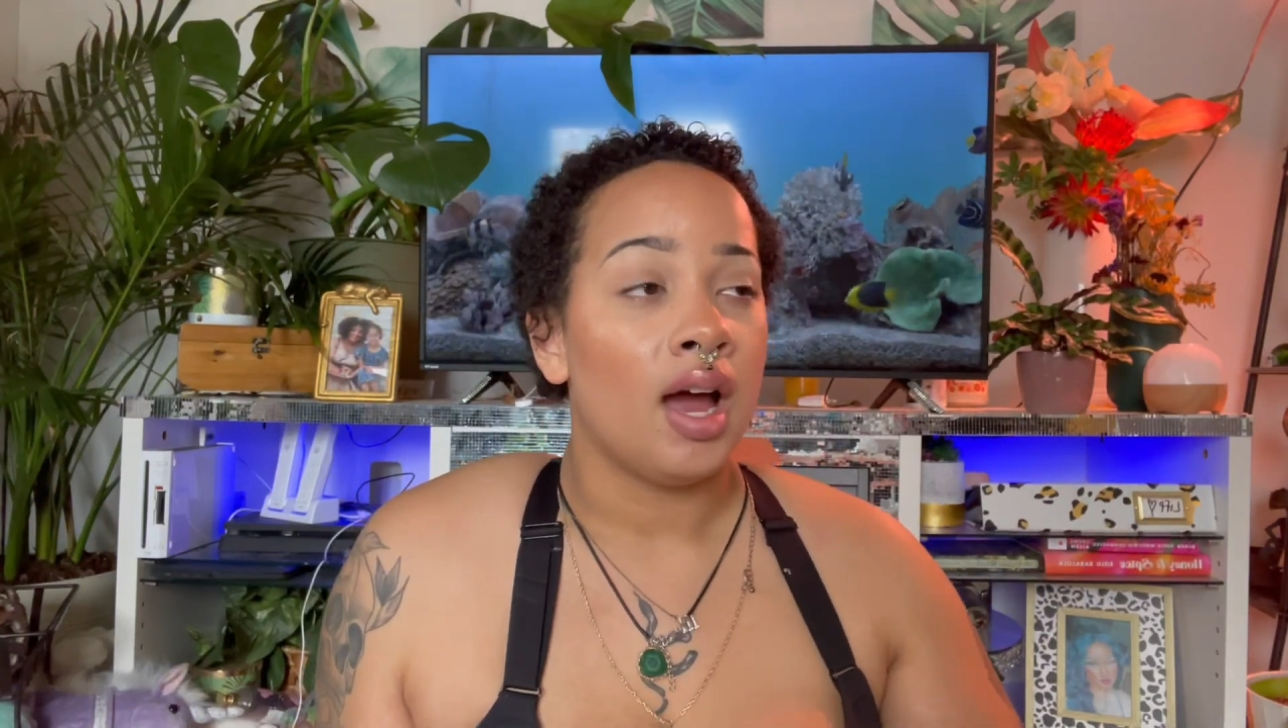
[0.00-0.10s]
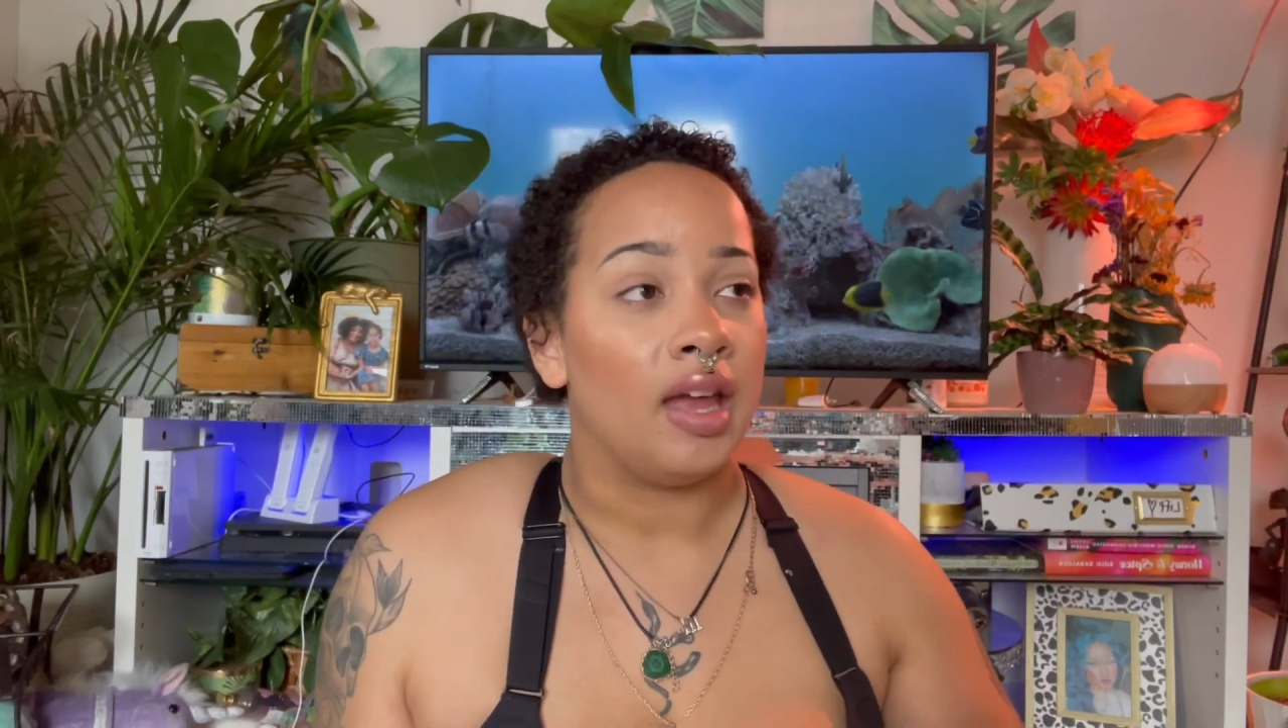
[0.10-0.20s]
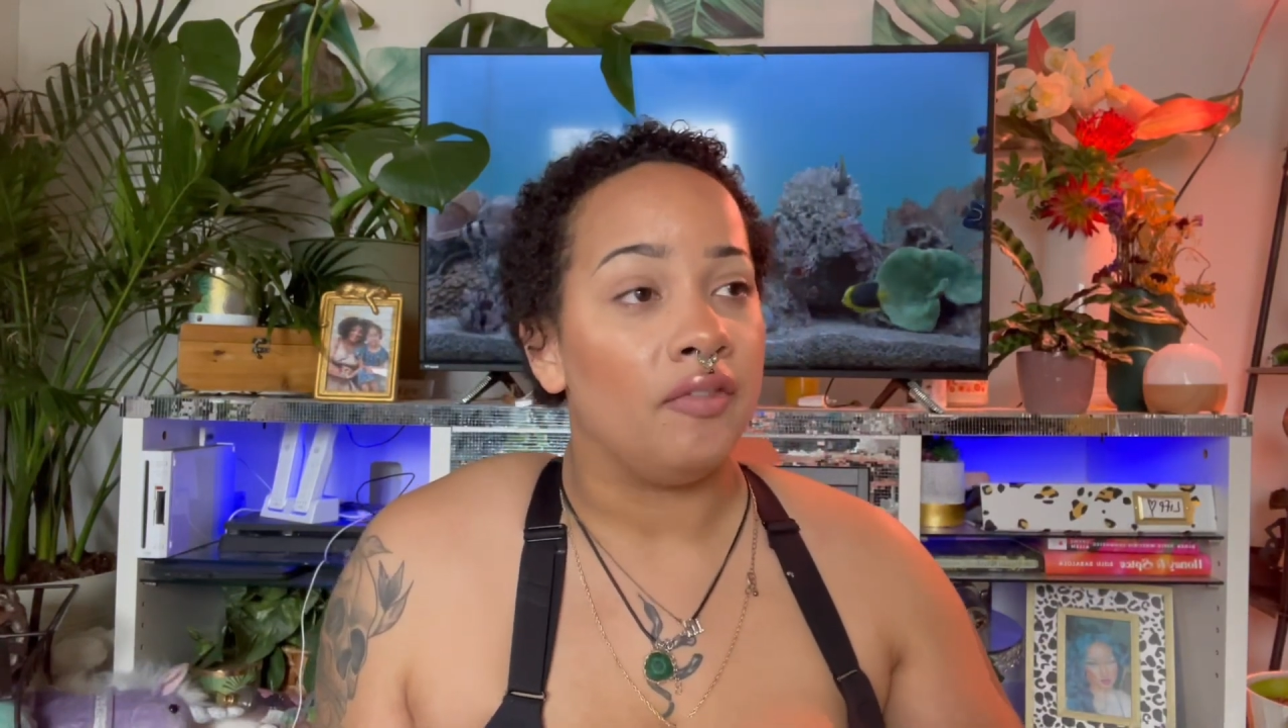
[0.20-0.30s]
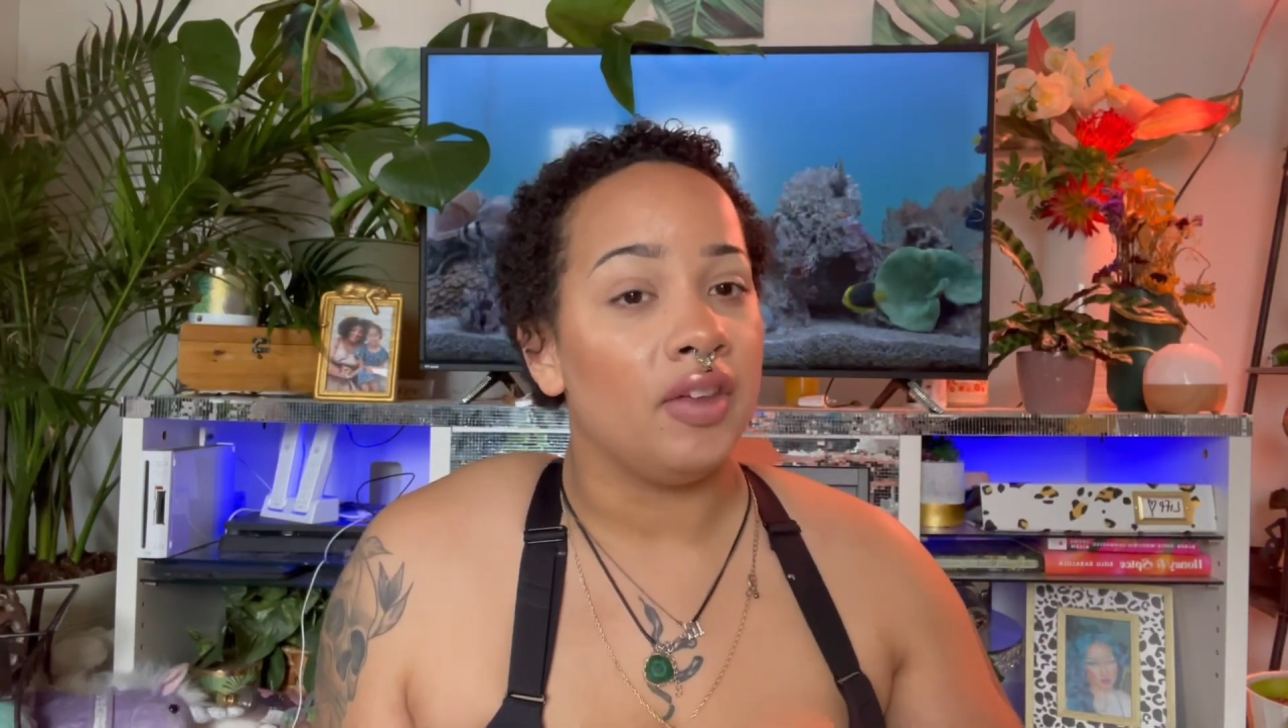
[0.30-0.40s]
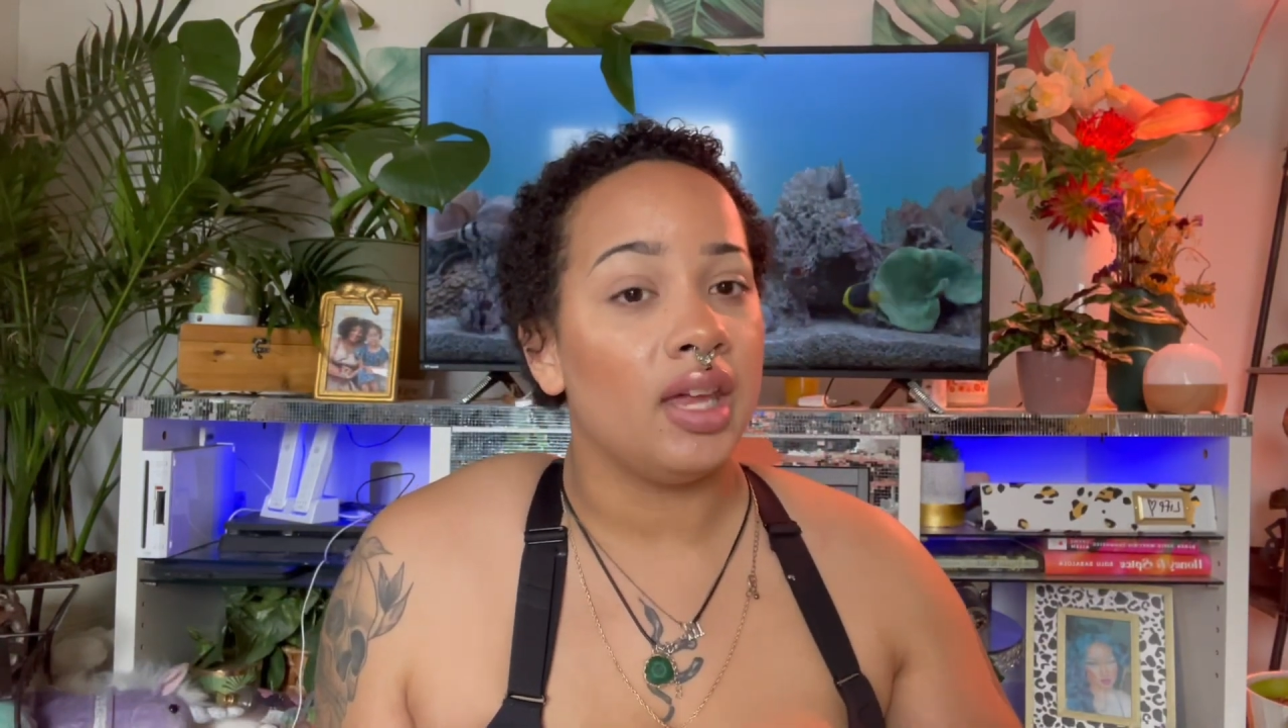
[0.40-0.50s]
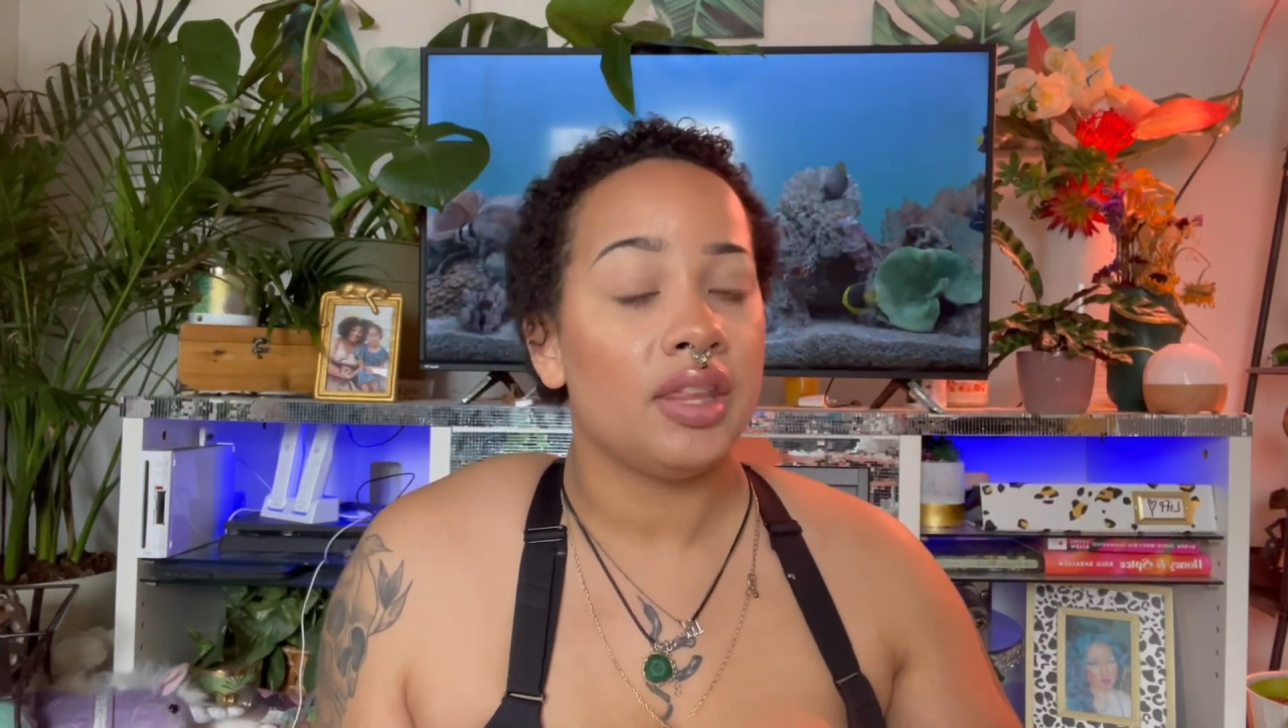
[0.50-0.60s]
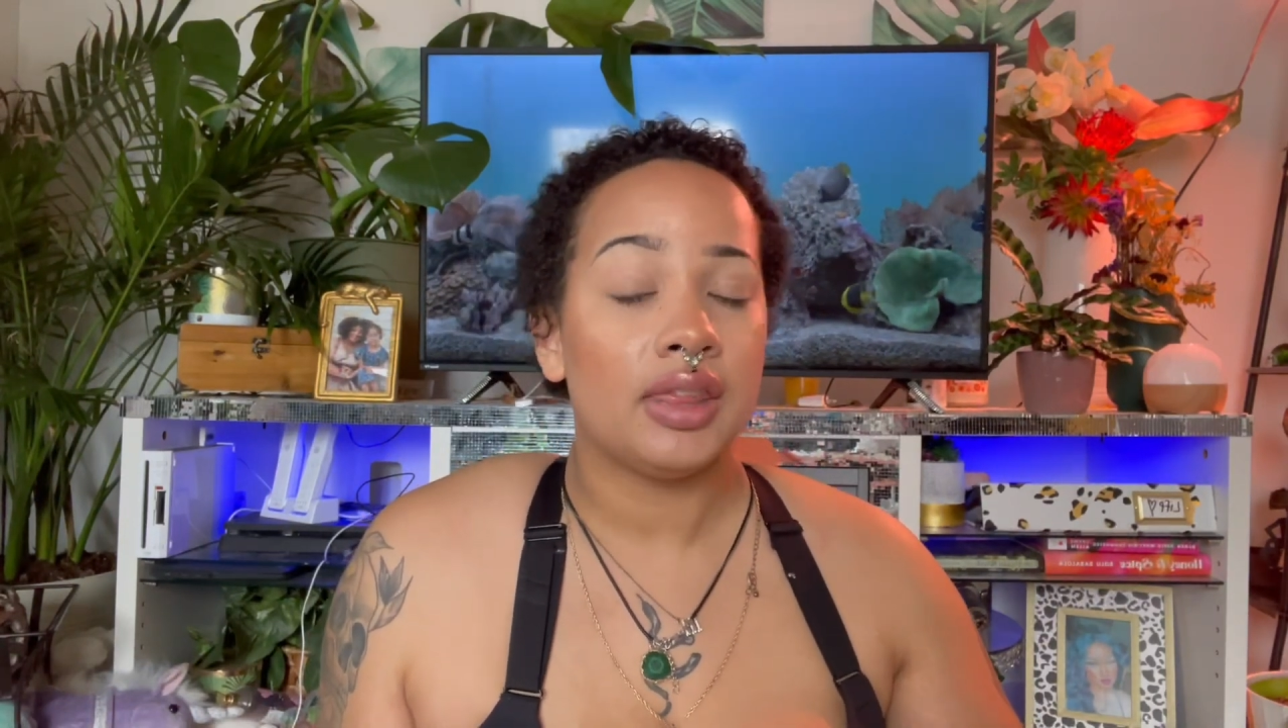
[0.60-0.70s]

I feel like